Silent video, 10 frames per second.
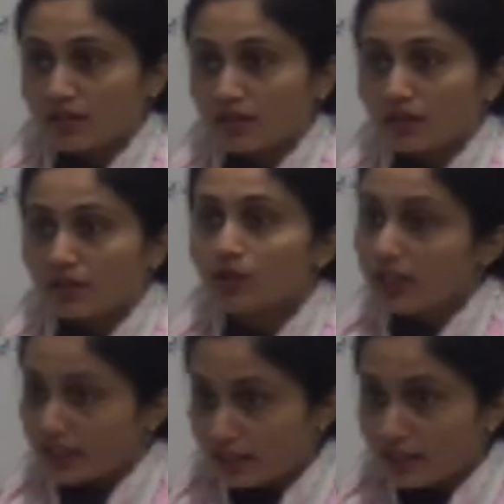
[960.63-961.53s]
You
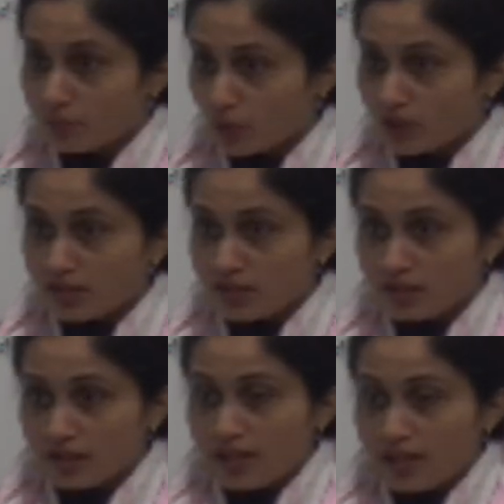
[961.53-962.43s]
getting that point?
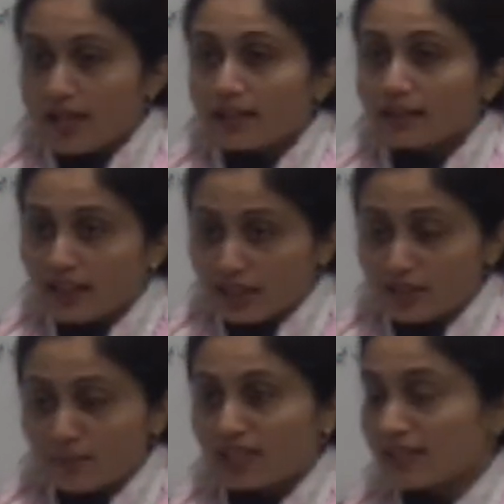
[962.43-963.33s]
This
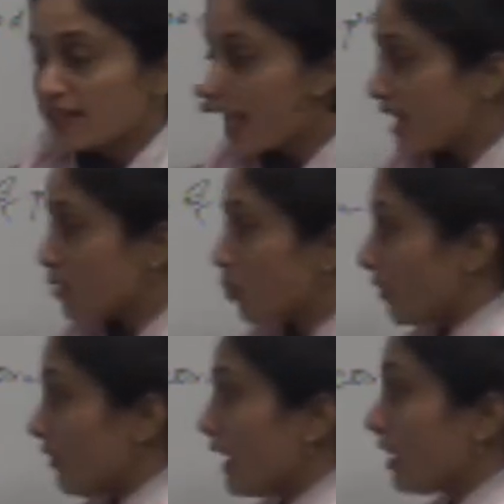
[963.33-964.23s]
means that what
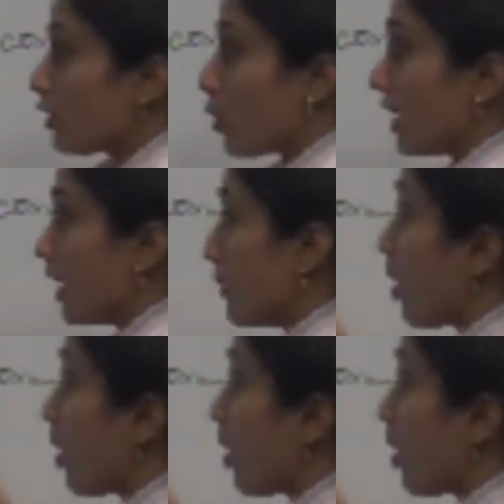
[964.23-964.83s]
we are talking about